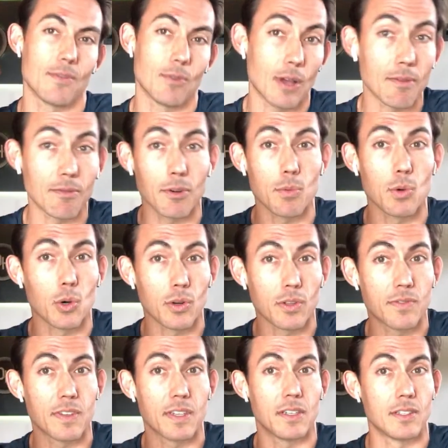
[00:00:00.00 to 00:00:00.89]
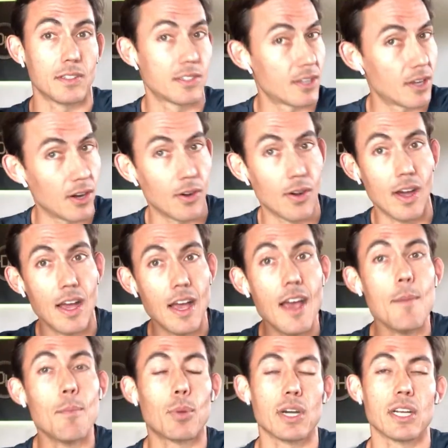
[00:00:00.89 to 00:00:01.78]
Well, I'm from Northfield, so
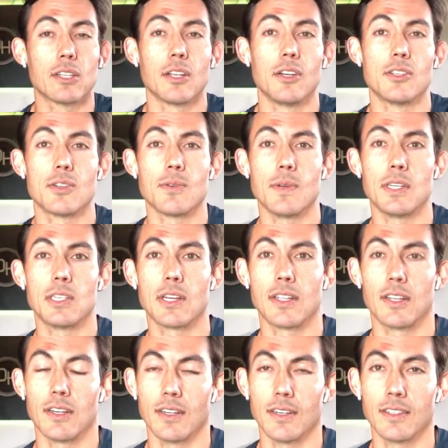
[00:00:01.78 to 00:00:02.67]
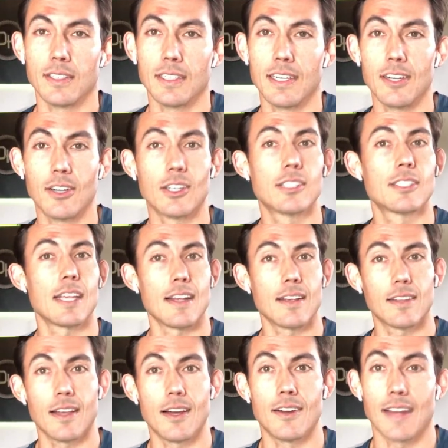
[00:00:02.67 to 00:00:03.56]
pretty close to each other, near St.
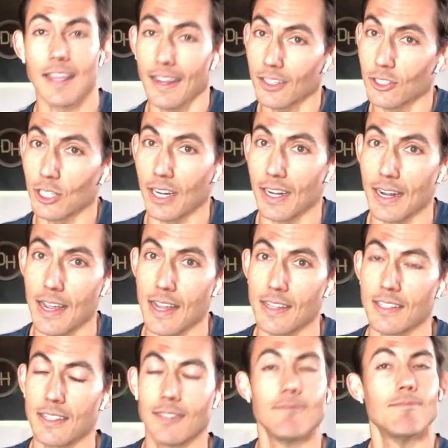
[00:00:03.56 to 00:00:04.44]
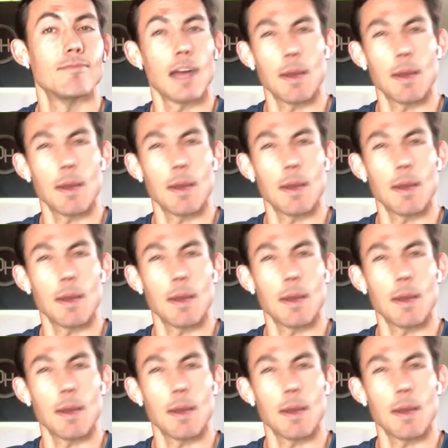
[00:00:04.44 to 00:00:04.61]
Cloud and Chanhassen.